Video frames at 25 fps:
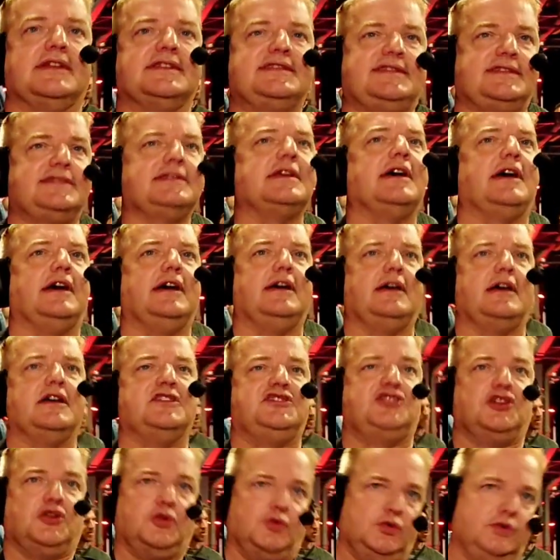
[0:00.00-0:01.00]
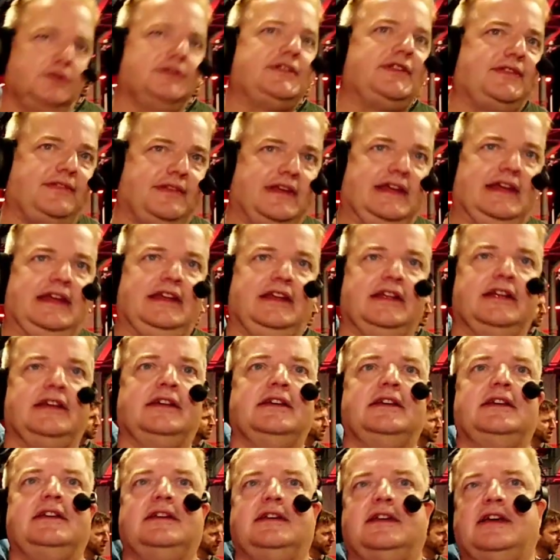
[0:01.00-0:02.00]
that's uh, a tooled
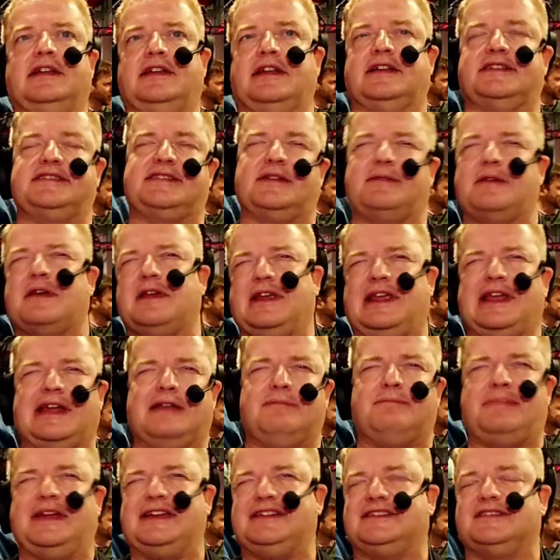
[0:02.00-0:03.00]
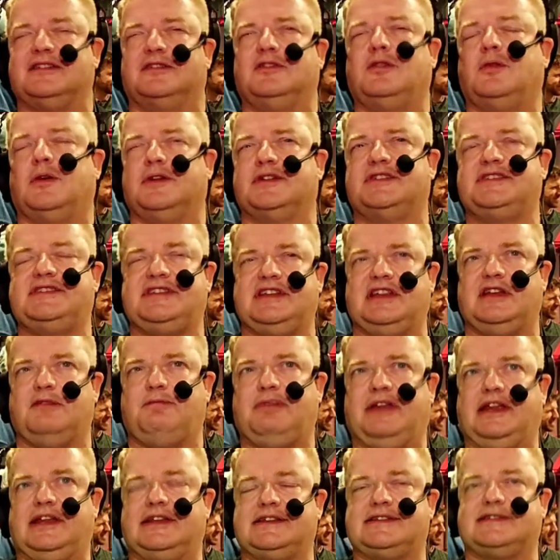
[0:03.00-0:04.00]
thing, and that's, again, based on quantity
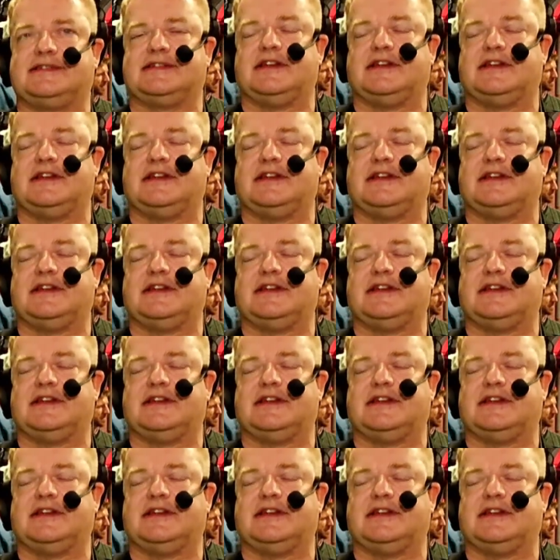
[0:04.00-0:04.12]
a bit.